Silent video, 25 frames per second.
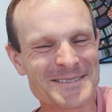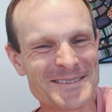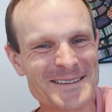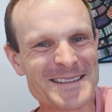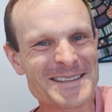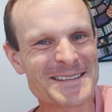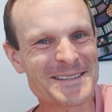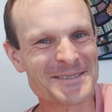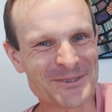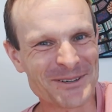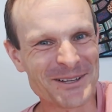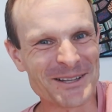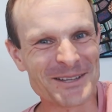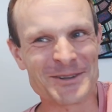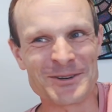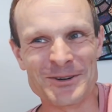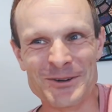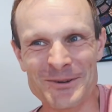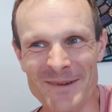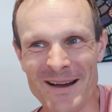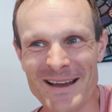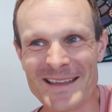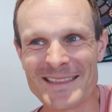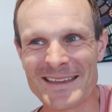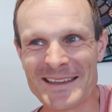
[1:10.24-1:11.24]
This is really
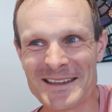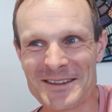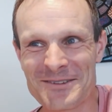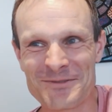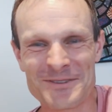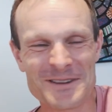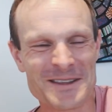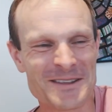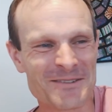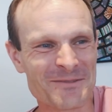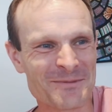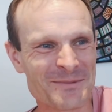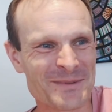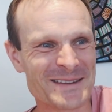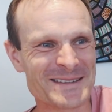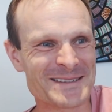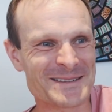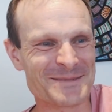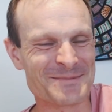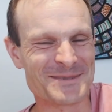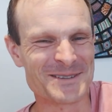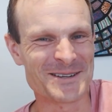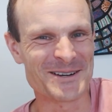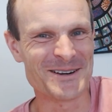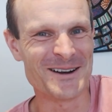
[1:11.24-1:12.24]
cool, mate. Thank you for giving me
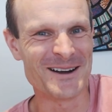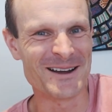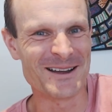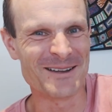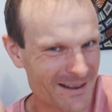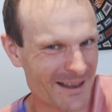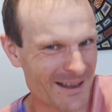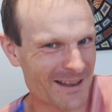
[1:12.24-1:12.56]
some time.